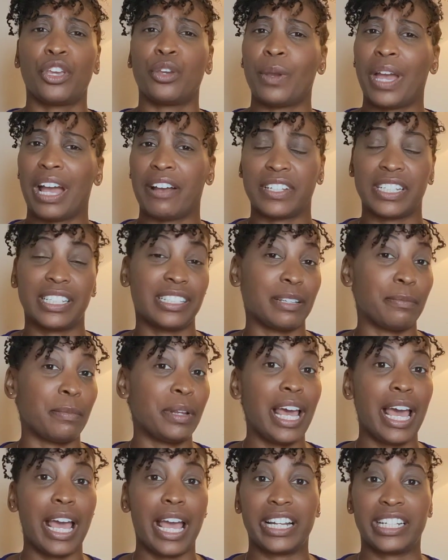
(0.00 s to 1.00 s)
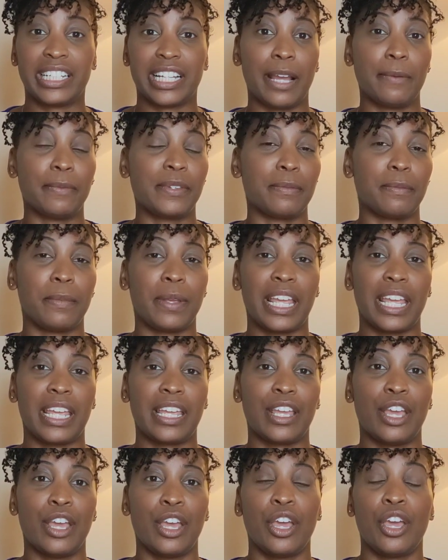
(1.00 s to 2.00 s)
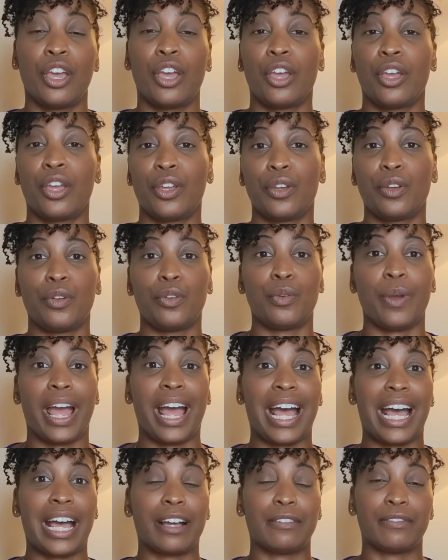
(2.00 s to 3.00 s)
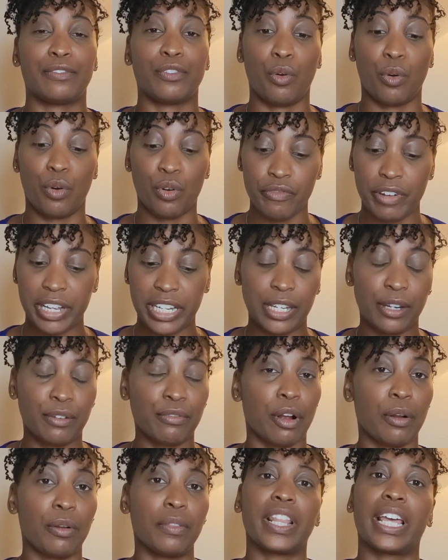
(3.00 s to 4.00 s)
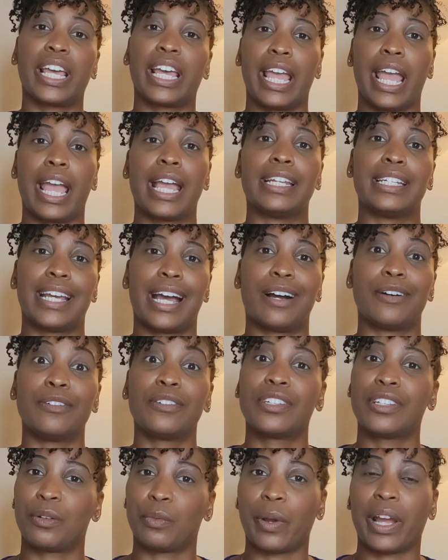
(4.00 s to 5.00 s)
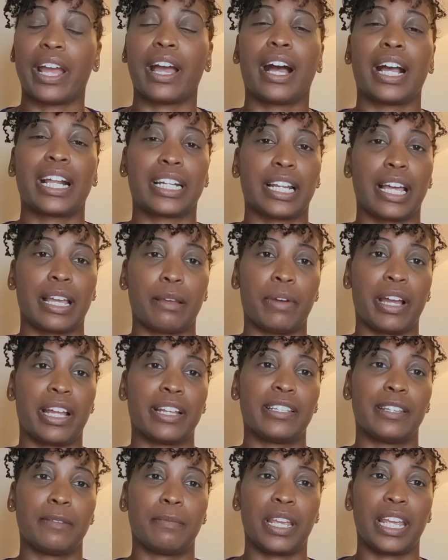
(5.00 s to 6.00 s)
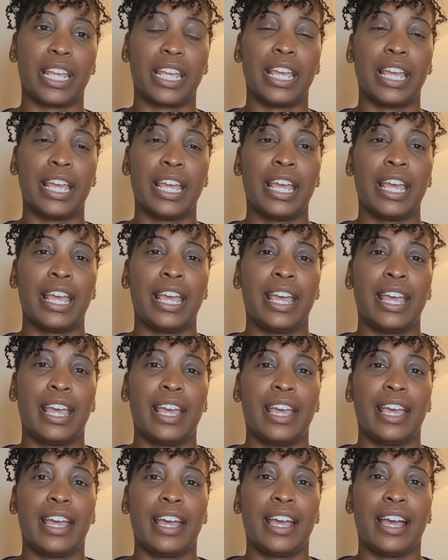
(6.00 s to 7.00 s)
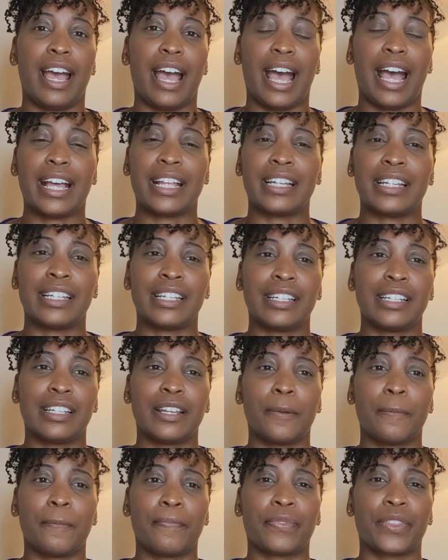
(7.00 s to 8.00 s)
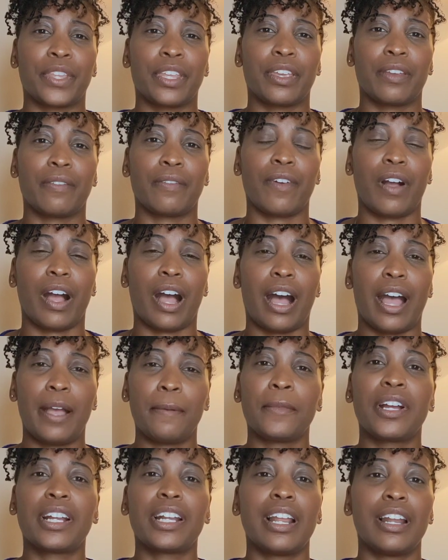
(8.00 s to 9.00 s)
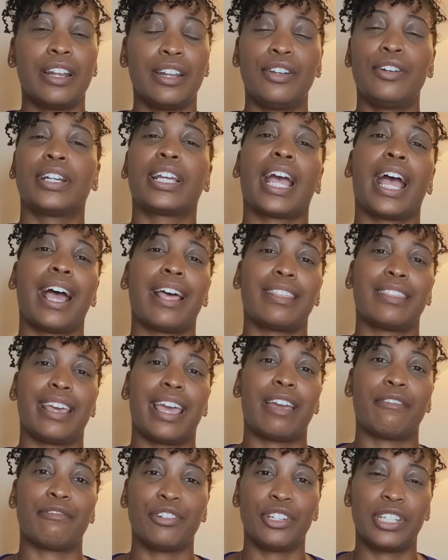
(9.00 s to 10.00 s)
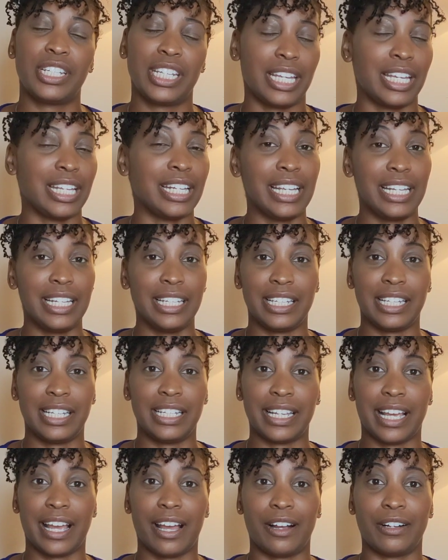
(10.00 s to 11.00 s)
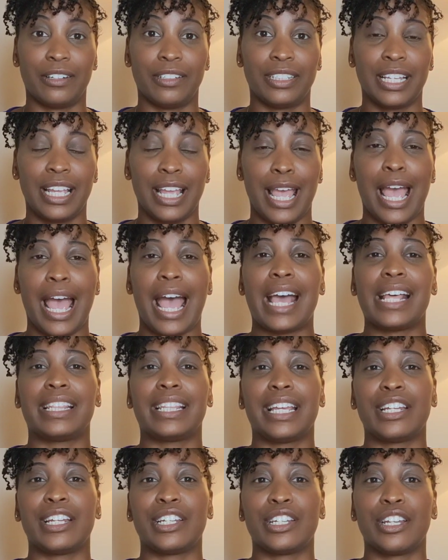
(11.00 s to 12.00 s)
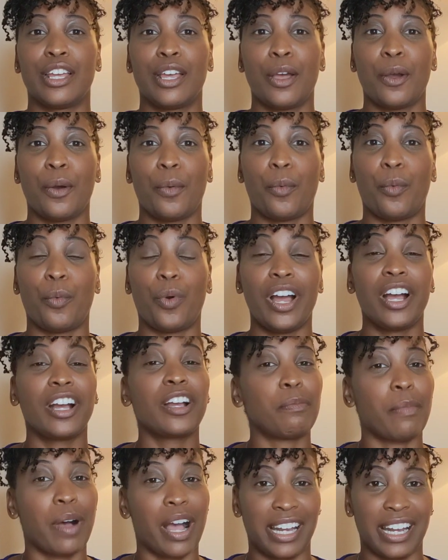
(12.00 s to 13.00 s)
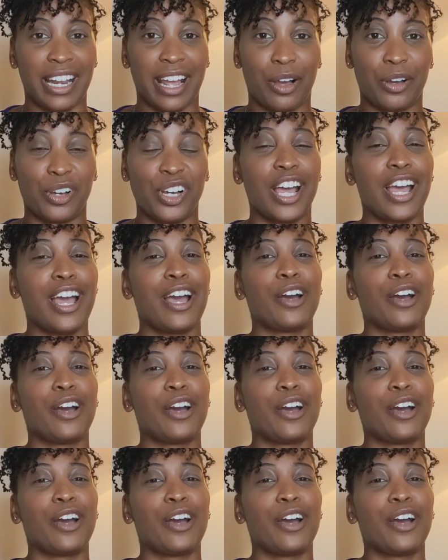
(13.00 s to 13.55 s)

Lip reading: have a similar hair type to me, who have already grown their hair down to where I'd like mine to be. And I'm going to look at their routine in detail and then work mine out